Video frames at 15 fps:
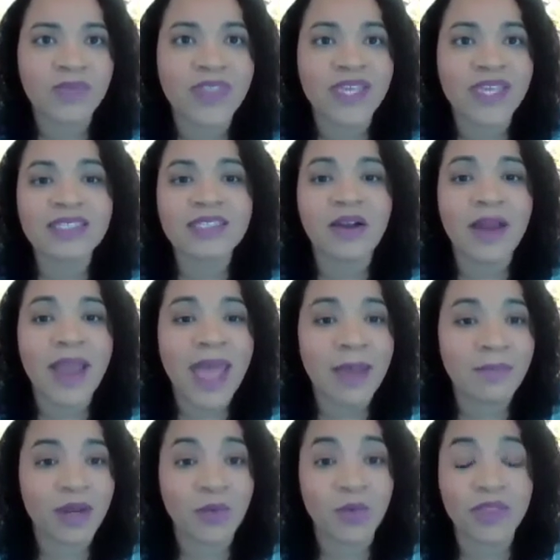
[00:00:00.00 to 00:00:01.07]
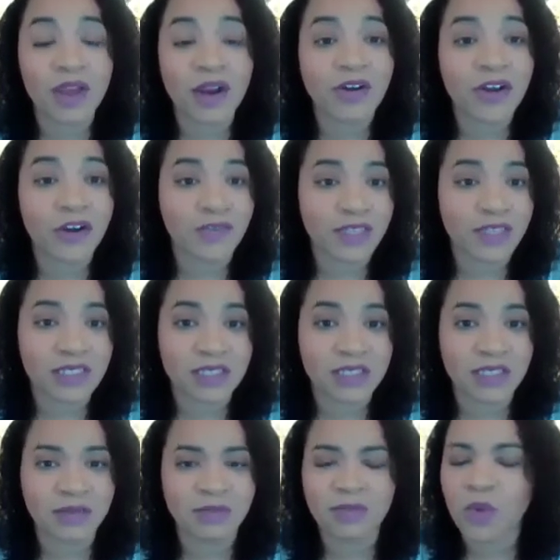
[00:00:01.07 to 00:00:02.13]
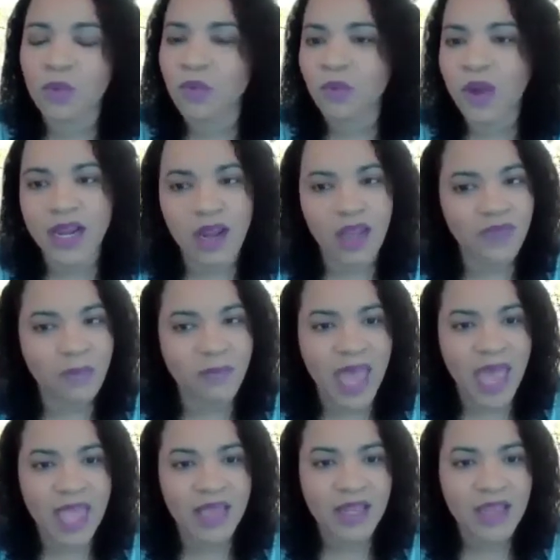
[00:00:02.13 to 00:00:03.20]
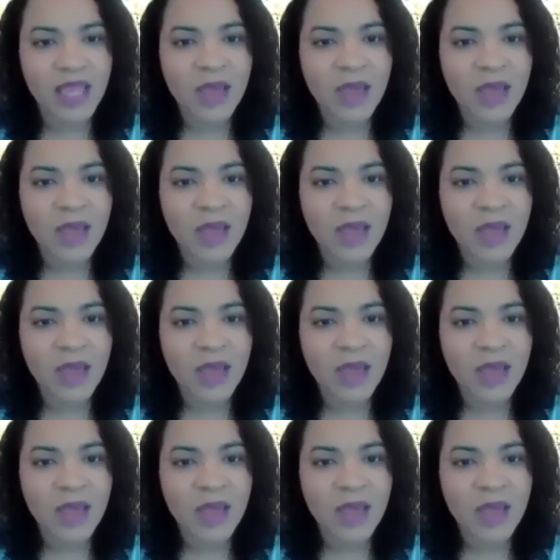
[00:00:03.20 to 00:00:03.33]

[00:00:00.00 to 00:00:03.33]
things start happening with our nervous system right off the bat,